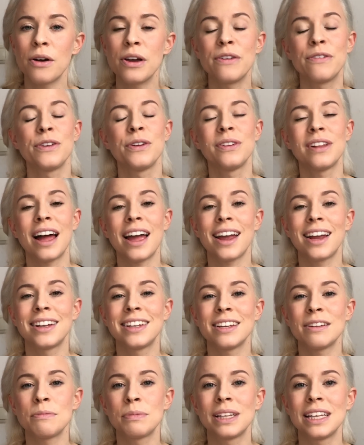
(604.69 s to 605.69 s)
If you liked
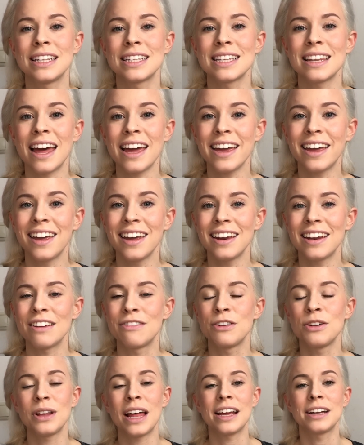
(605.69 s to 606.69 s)
it, please like it.
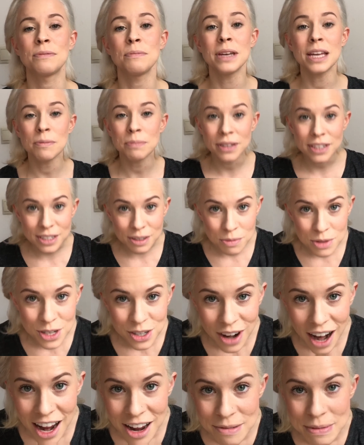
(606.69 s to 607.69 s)
If you like me, please
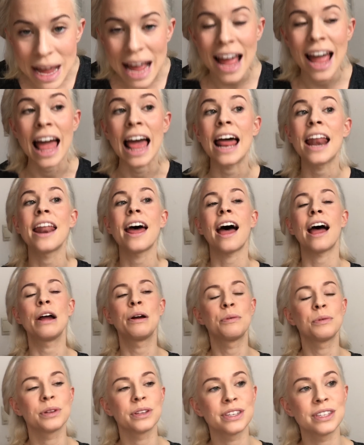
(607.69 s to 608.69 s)
subscribe, and I
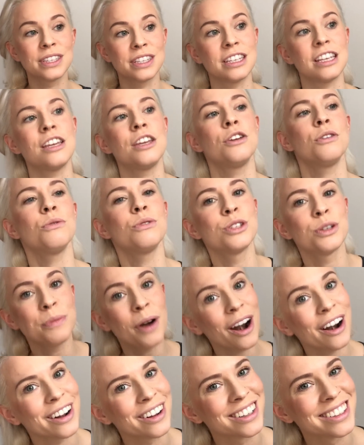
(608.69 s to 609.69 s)
will see you
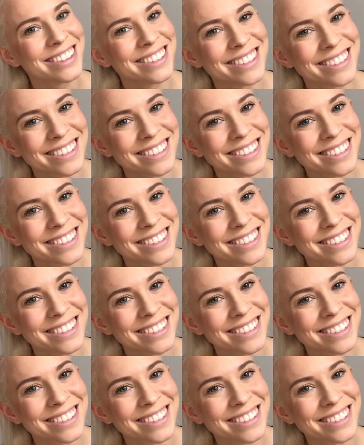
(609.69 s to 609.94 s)
tomorrow.